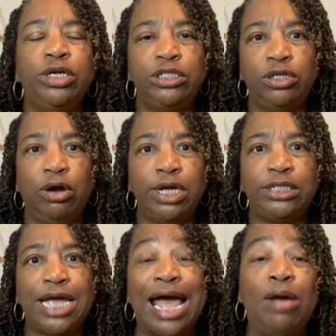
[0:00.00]
can
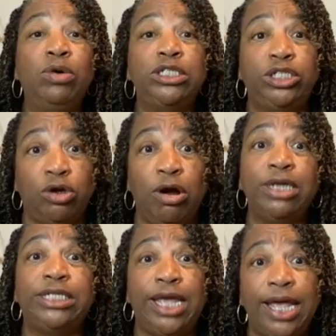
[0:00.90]
charge. I would
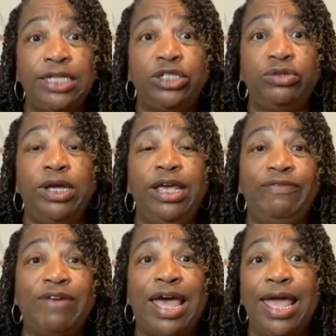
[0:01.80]
charge extra
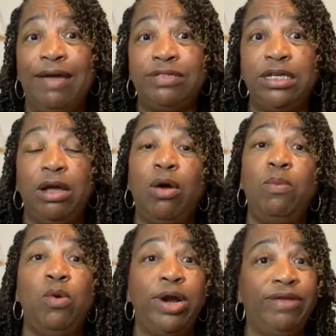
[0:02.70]
if I have to go
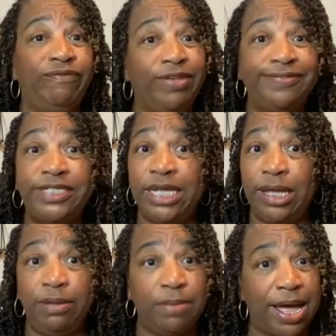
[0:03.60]
more than
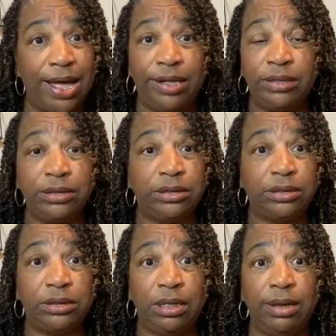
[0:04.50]
15 miles,
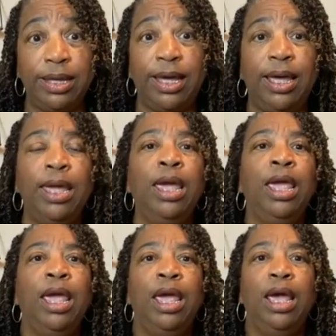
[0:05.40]
okay?
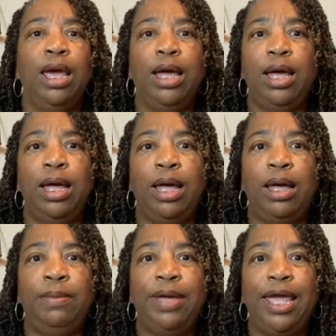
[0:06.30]

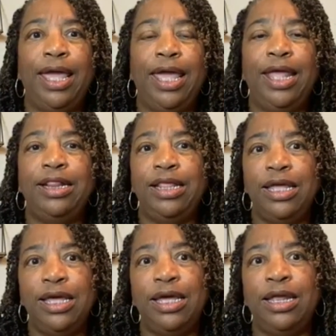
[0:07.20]
And
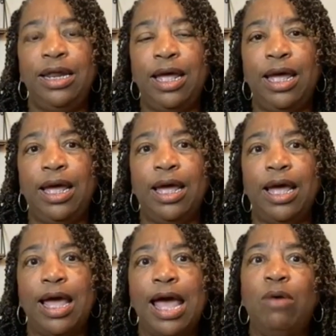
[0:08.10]
then
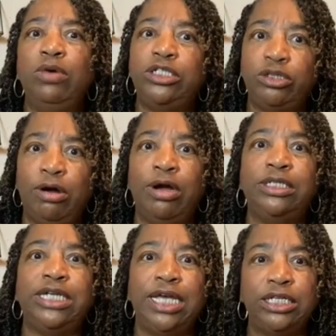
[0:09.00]
I would
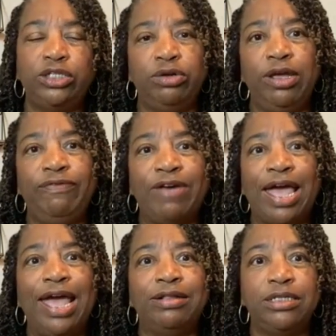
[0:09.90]
charge extra if
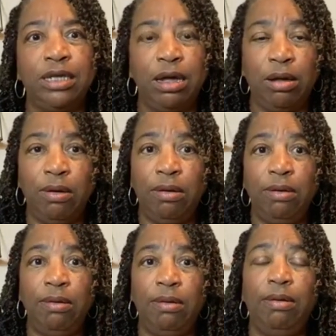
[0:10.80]
I had to
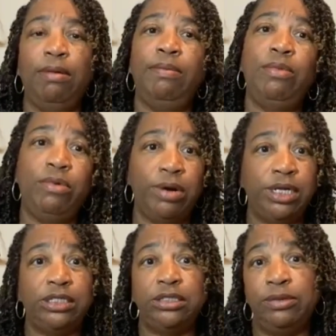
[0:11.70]
go more
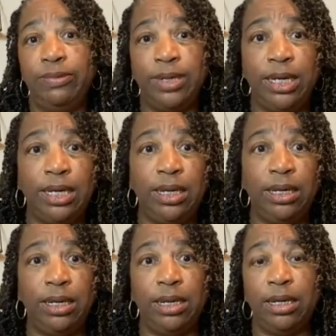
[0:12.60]
than
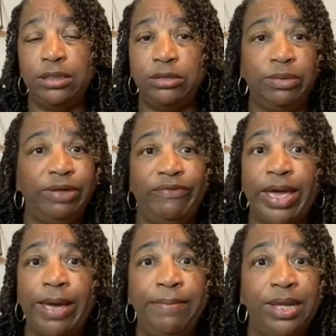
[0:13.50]
20 or
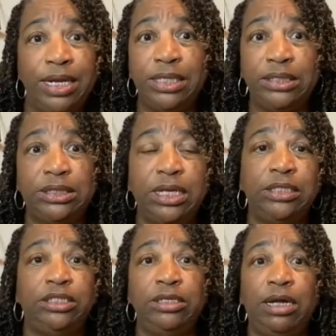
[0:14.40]
25 minutes.
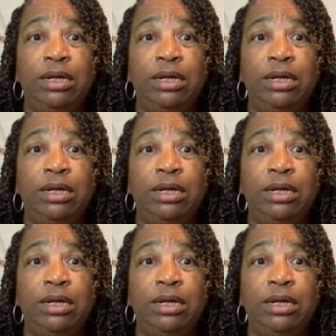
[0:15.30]
Because,